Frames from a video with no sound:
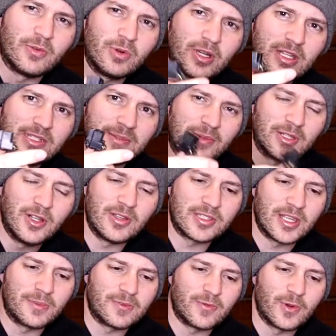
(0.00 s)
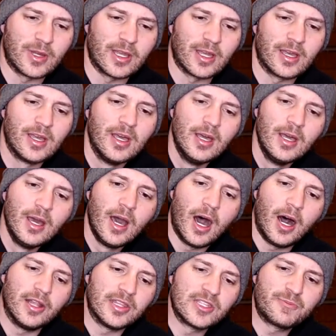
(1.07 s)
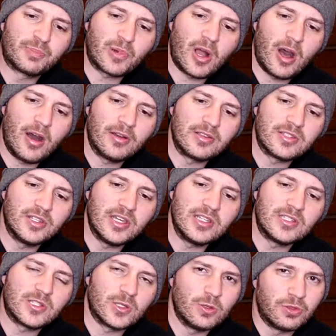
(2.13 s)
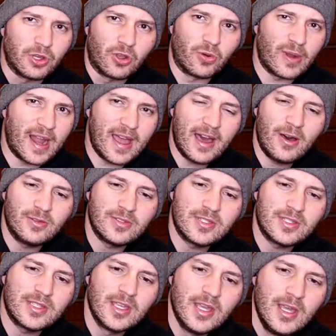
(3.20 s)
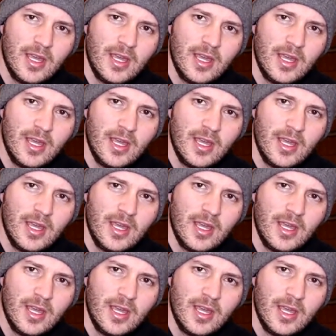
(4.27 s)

We'll get some close-ups for you. These prongs lead to the ground